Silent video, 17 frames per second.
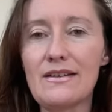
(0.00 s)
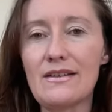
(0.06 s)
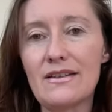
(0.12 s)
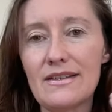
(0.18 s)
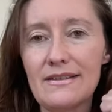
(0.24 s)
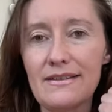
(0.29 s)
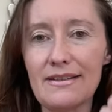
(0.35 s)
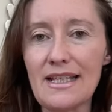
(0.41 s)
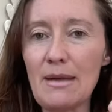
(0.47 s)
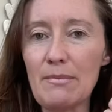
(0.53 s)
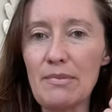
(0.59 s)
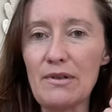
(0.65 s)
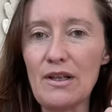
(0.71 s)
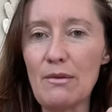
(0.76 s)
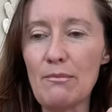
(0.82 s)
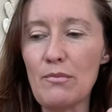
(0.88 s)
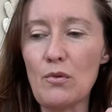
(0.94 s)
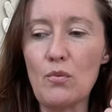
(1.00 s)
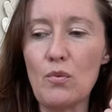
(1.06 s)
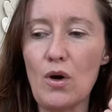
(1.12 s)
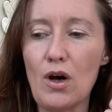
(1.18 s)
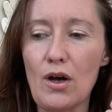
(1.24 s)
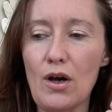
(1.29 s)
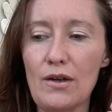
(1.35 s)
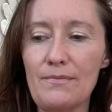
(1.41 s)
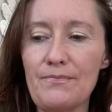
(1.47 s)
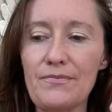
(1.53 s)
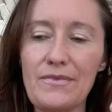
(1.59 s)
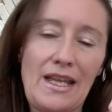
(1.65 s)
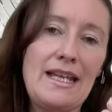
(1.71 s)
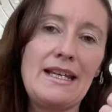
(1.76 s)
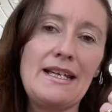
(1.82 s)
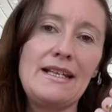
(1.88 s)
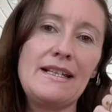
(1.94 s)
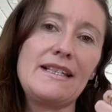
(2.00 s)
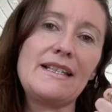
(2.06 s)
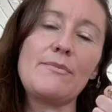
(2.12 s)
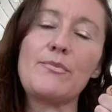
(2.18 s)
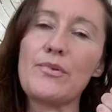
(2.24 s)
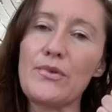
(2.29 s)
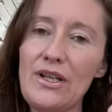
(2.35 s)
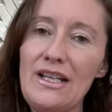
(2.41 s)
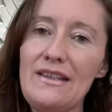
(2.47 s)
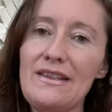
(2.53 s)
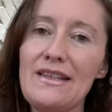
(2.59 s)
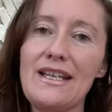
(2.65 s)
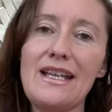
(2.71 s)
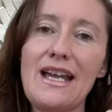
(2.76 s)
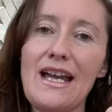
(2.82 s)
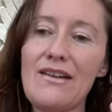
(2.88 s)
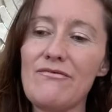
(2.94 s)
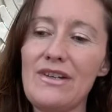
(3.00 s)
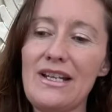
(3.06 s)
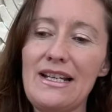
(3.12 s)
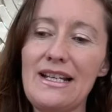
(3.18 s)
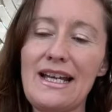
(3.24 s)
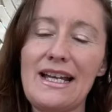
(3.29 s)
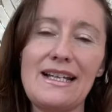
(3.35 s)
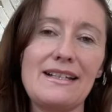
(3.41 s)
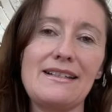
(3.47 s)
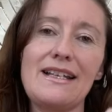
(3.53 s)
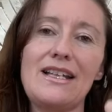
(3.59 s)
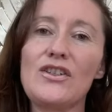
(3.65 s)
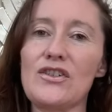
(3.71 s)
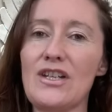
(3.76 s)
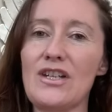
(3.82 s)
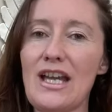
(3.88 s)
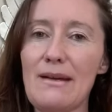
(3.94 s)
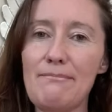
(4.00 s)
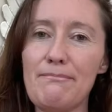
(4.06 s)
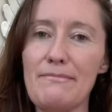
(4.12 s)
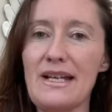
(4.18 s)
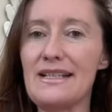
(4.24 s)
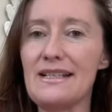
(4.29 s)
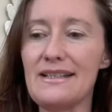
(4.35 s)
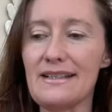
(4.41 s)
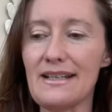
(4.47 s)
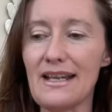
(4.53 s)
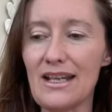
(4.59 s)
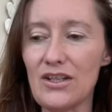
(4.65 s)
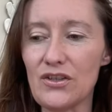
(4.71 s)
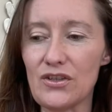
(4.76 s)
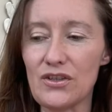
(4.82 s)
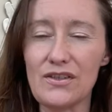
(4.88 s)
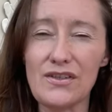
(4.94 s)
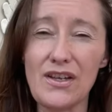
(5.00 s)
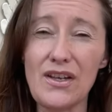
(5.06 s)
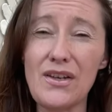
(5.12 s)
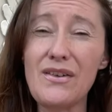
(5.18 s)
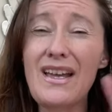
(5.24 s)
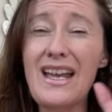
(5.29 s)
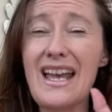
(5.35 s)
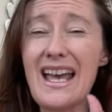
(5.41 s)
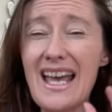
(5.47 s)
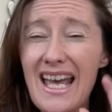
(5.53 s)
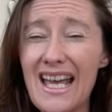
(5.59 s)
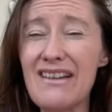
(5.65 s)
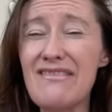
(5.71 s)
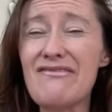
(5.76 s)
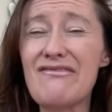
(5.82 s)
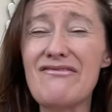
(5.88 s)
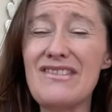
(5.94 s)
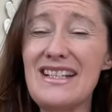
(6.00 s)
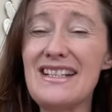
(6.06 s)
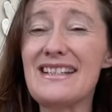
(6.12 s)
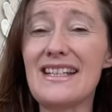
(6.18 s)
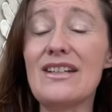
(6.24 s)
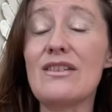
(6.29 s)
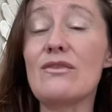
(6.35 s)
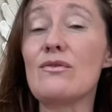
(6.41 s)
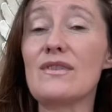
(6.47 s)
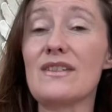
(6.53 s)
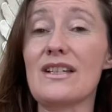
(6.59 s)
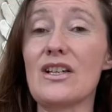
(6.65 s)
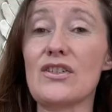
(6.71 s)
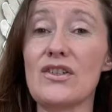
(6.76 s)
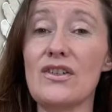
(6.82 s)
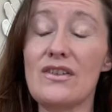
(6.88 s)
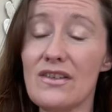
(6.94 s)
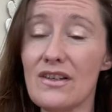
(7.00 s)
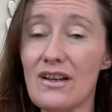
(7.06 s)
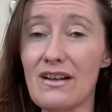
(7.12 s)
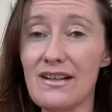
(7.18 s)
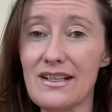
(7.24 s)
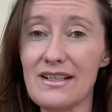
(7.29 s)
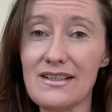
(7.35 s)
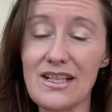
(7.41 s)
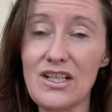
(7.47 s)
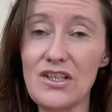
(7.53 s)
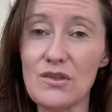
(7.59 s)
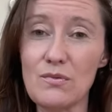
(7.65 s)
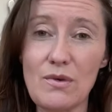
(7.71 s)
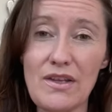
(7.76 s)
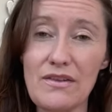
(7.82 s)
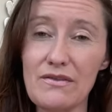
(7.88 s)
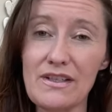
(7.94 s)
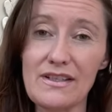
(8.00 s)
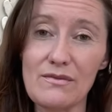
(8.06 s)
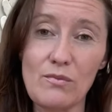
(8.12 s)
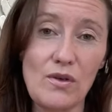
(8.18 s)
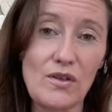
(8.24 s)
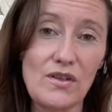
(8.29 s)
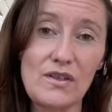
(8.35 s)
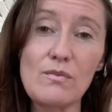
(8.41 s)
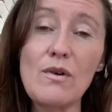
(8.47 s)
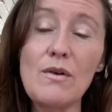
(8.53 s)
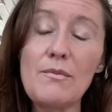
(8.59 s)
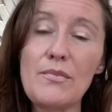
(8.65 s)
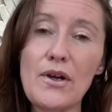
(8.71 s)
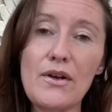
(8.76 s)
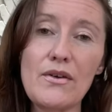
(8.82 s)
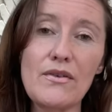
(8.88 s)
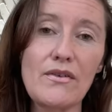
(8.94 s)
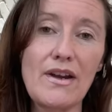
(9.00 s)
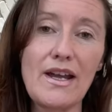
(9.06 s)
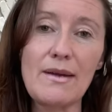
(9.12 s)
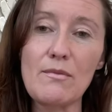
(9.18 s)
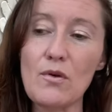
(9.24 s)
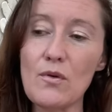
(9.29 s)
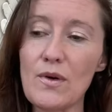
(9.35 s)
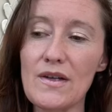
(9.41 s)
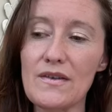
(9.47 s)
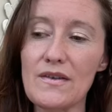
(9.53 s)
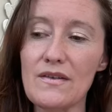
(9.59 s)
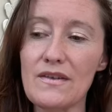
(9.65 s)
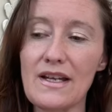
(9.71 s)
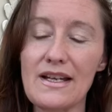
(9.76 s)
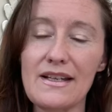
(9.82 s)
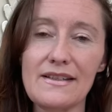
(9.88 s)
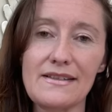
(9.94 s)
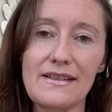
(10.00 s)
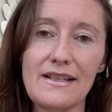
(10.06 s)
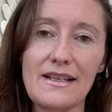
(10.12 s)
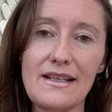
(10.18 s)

Step number 1 is breathing and relaxation and meditation. So every single session that I teach, whether it's one-to-one program or whether that's,